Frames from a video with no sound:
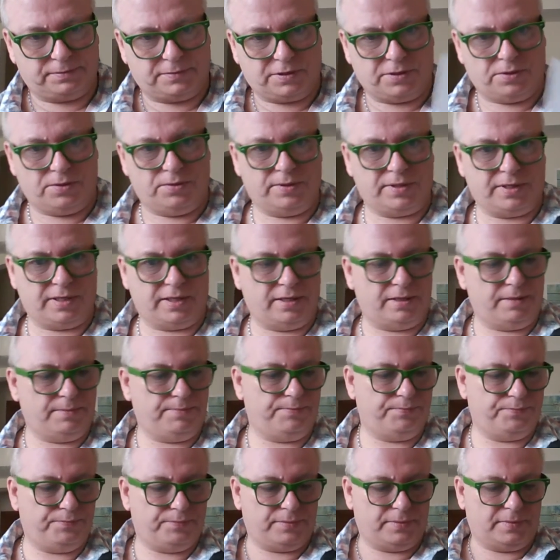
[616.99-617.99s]
Okay?
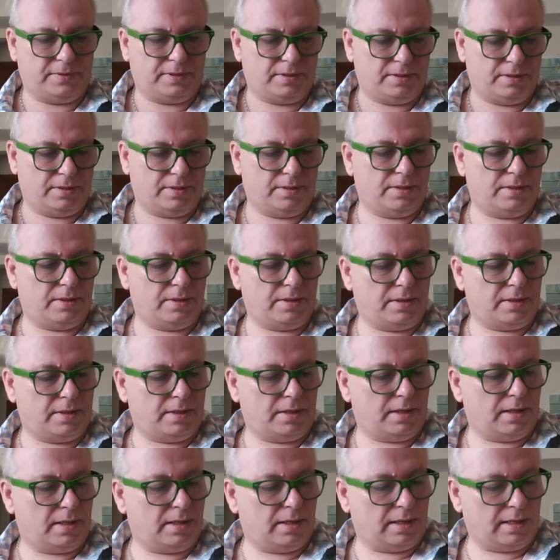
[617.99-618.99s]

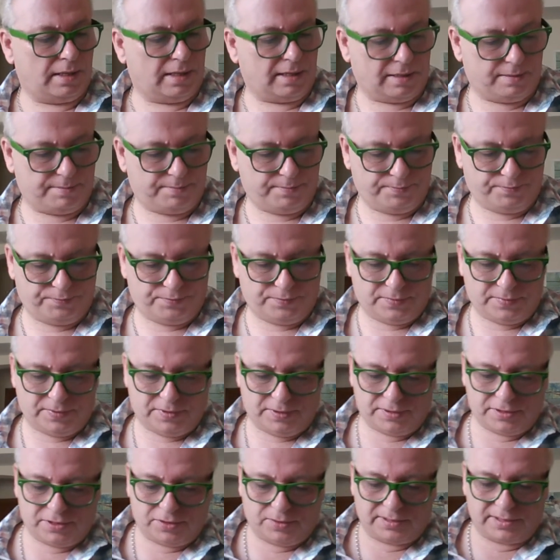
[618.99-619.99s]

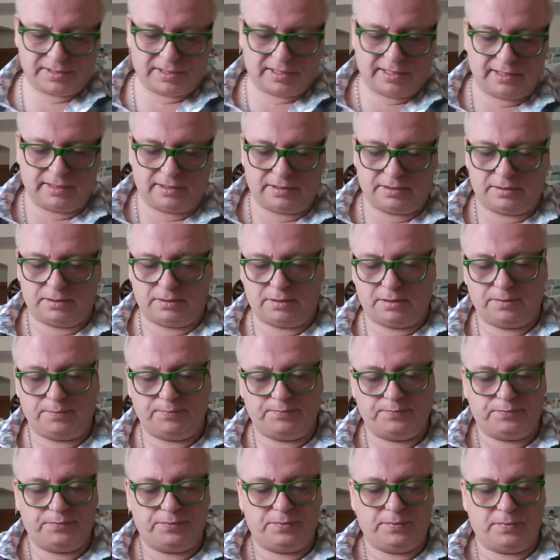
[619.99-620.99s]
So it's like
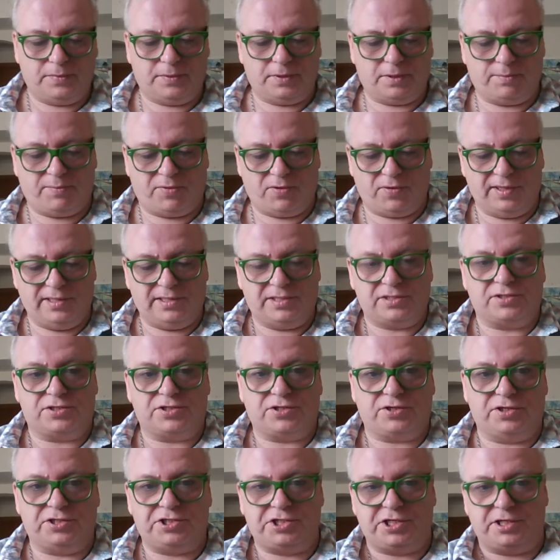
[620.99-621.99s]
the points are
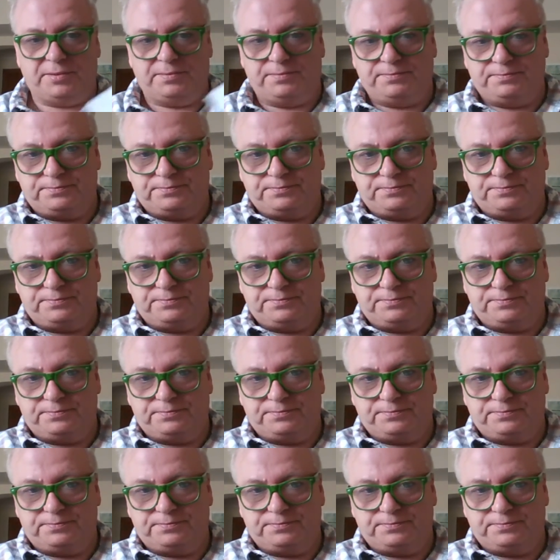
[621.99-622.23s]
touching